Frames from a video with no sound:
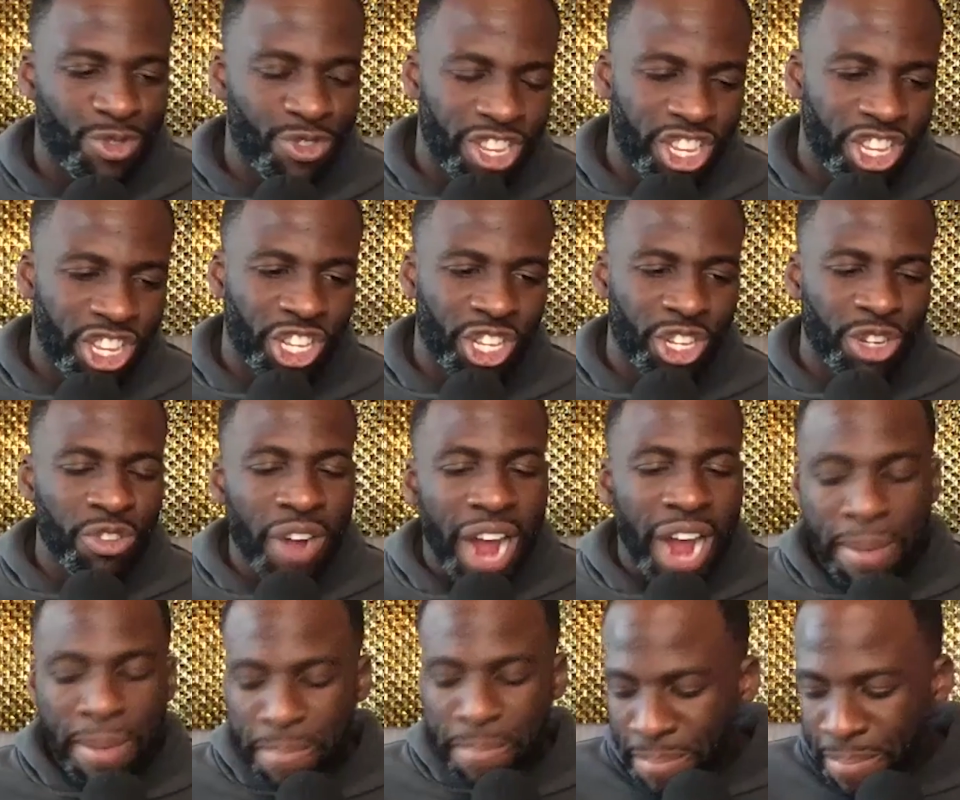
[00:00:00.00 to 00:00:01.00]
do I
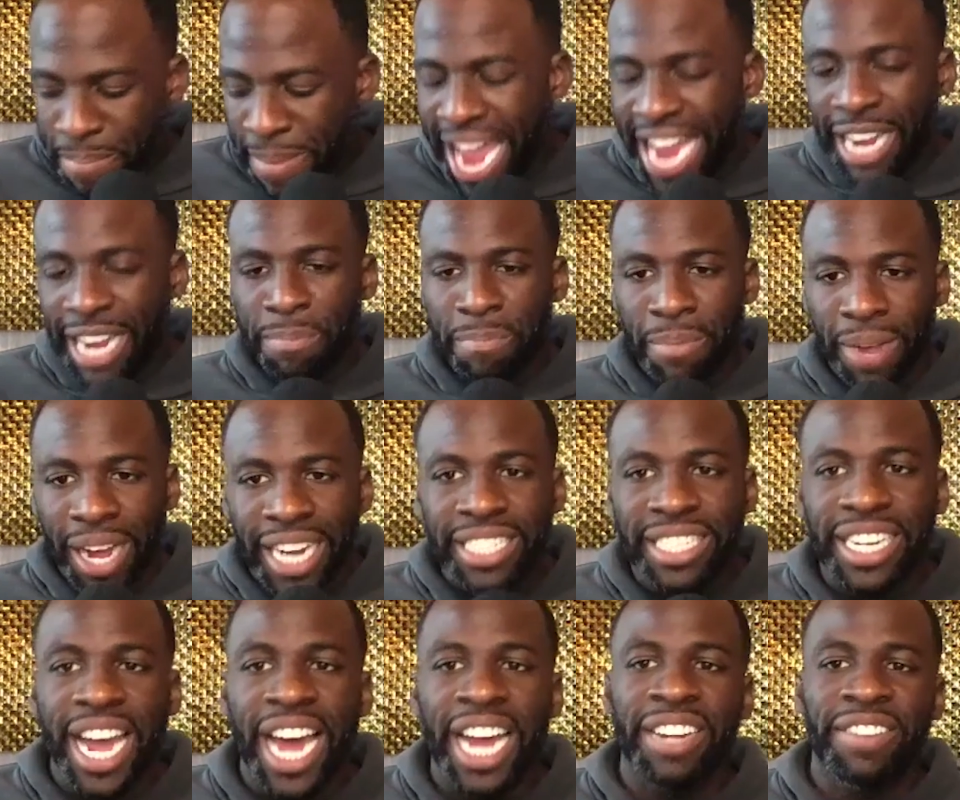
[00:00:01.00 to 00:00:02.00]
make much
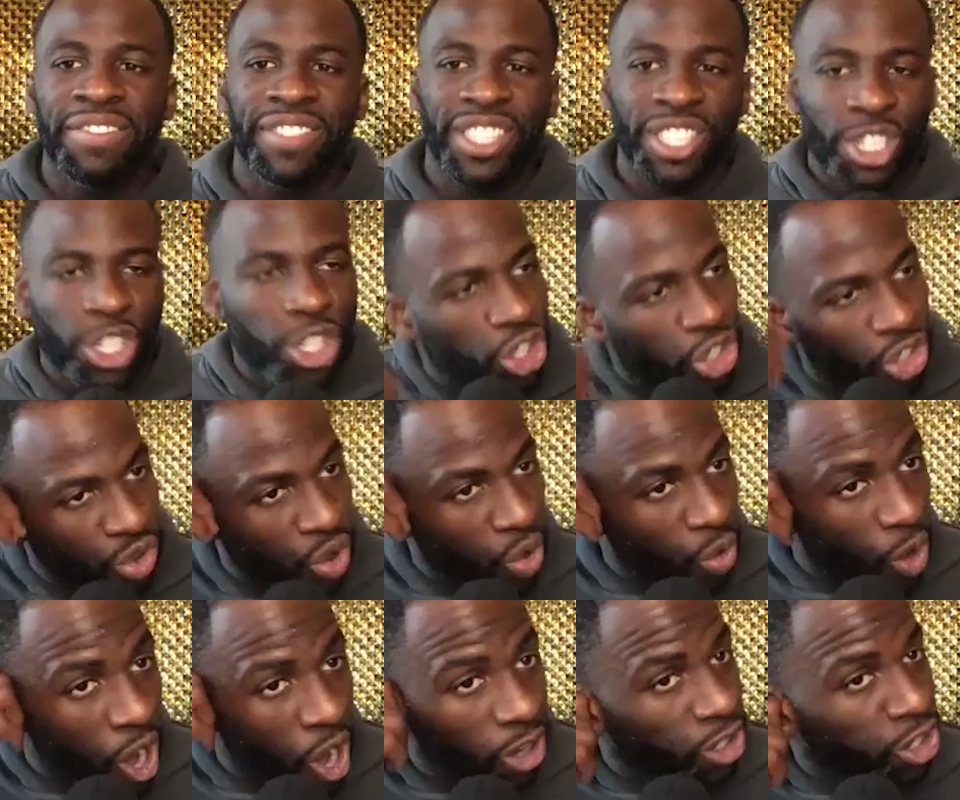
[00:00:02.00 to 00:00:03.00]
out of the
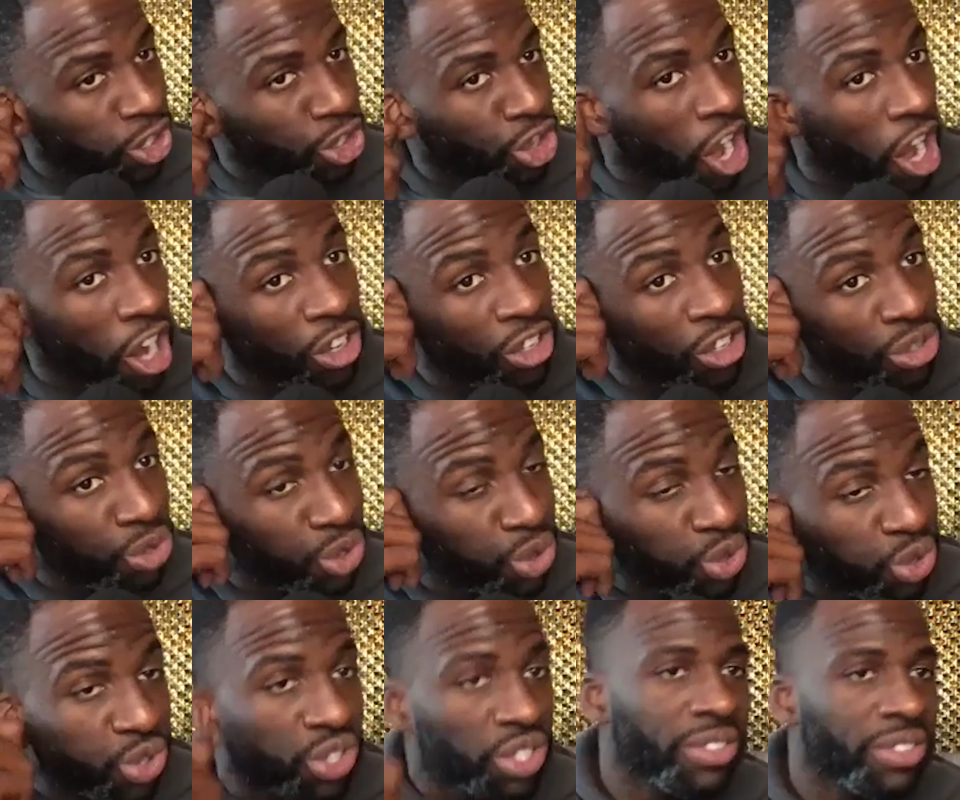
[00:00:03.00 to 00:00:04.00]

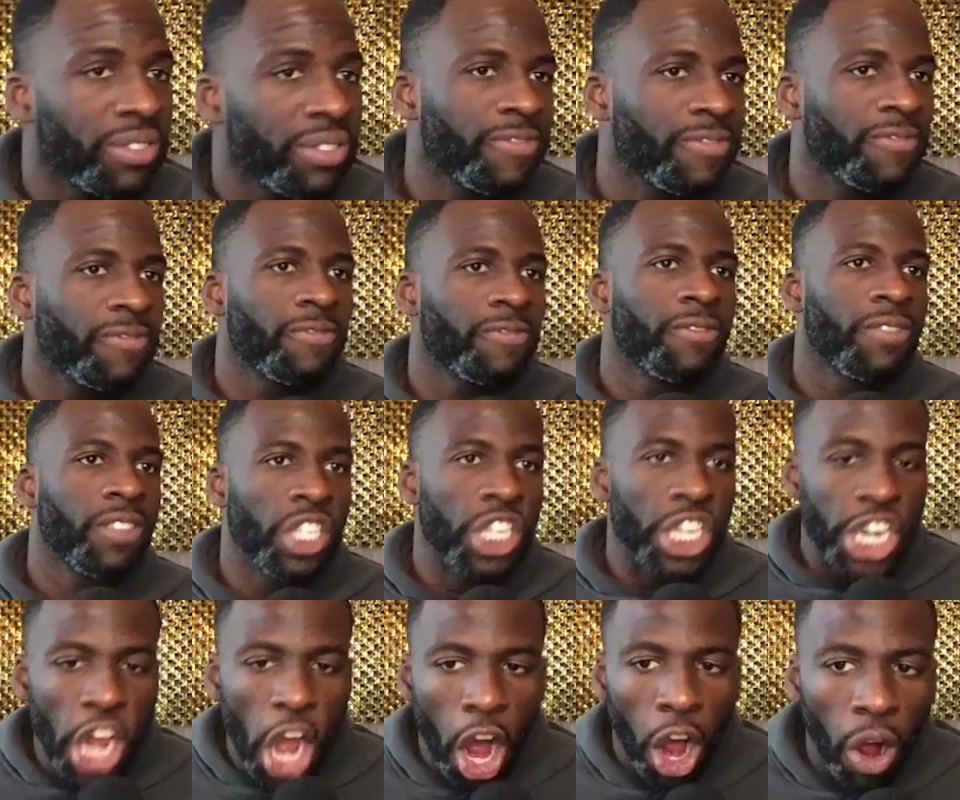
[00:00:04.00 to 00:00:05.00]
struggles?
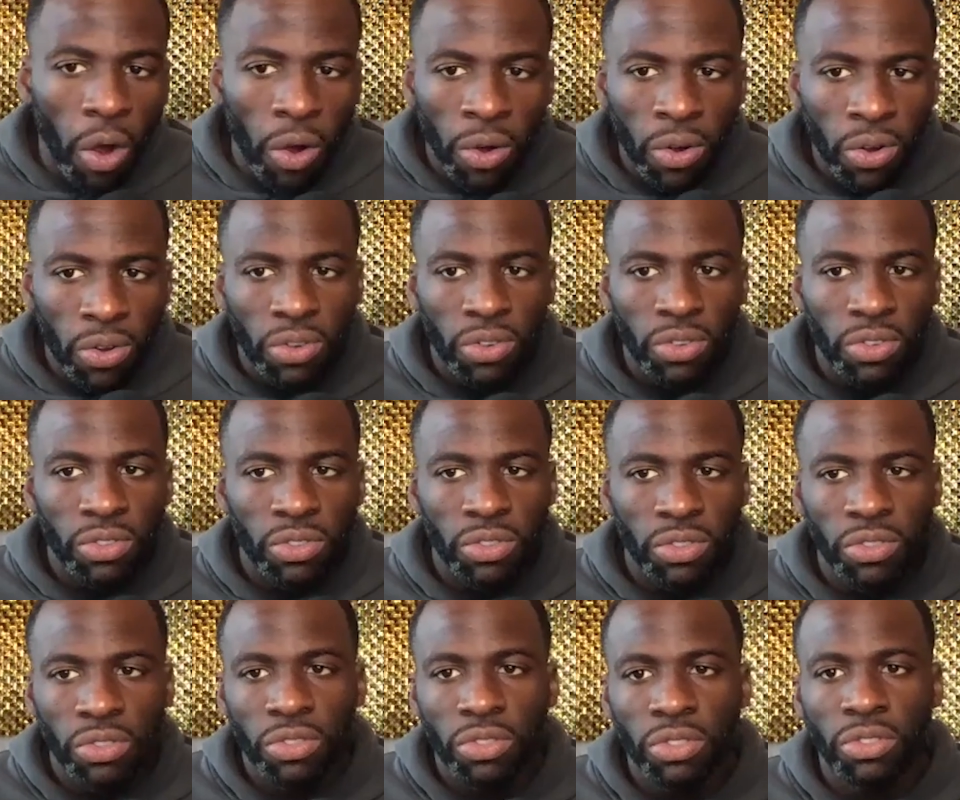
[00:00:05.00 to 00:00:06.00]
No.
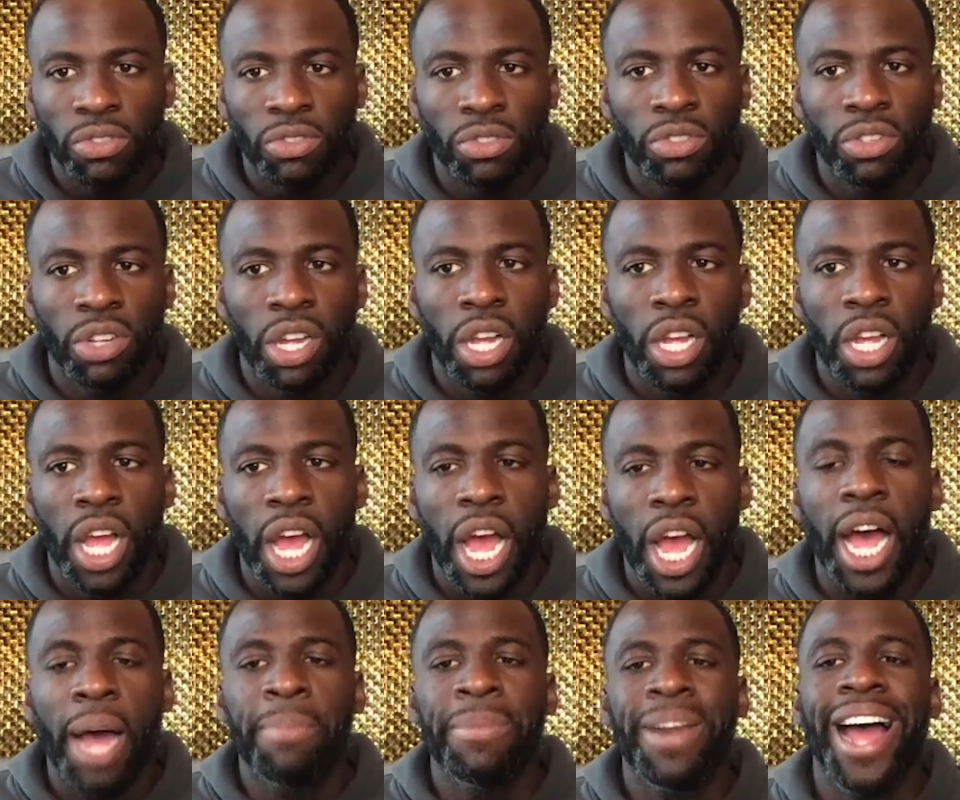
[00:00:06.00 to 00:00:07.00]

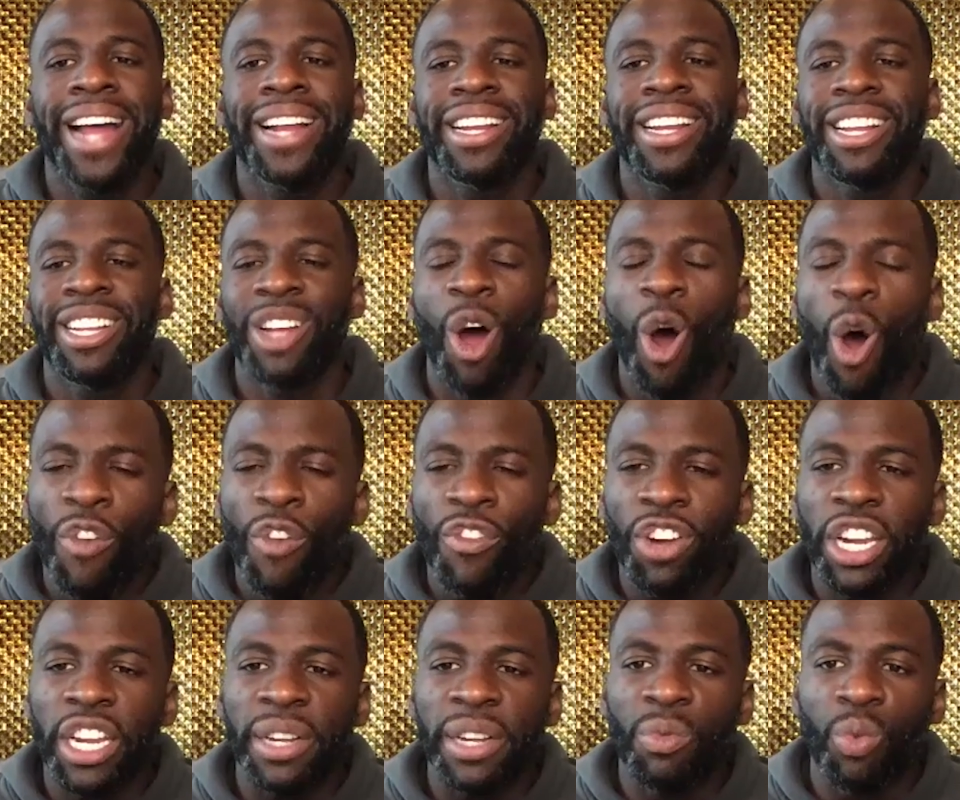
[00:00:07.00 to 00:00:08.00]
I'm not
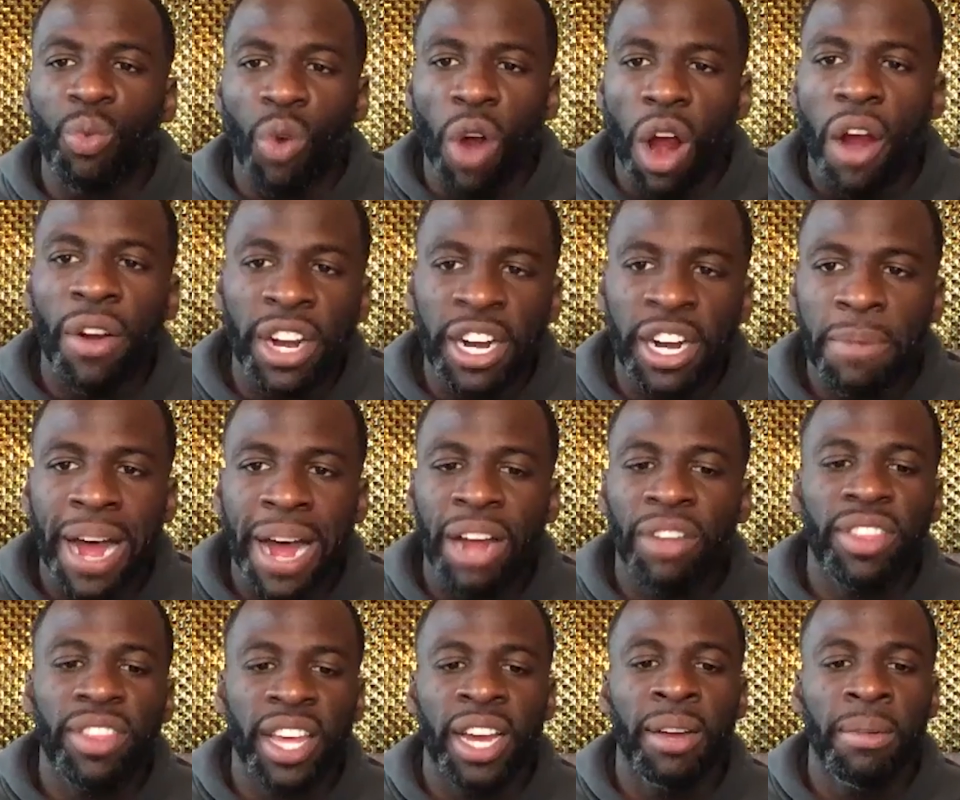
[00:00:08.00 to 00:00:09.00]
overly worried
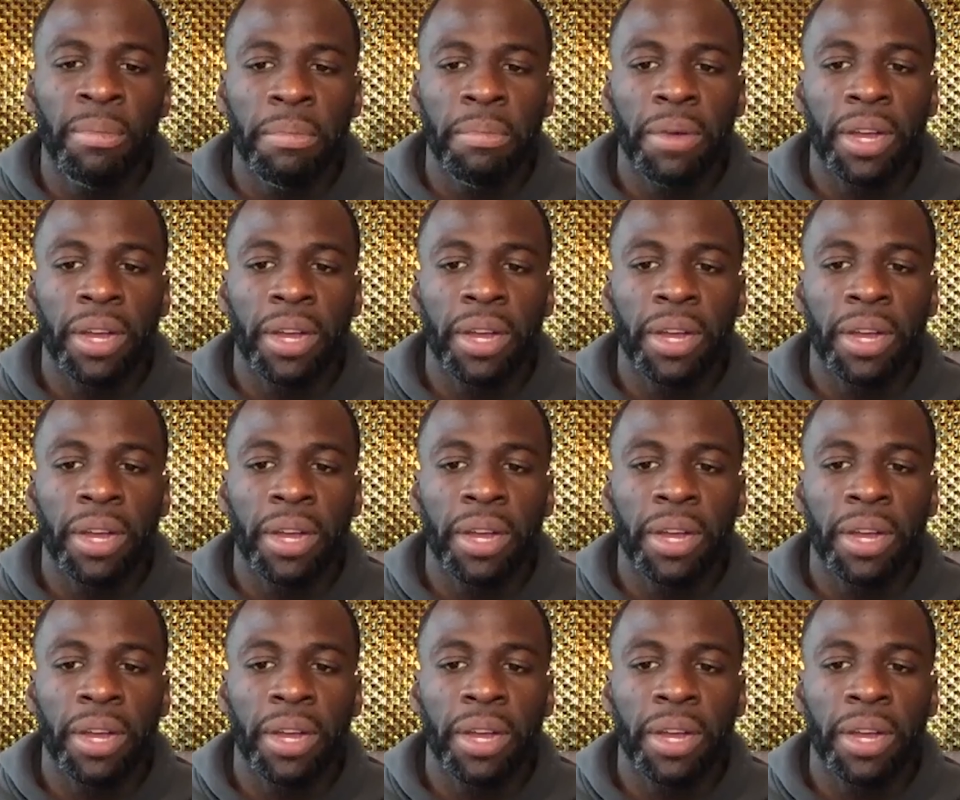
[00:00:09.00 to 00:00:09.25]
about them.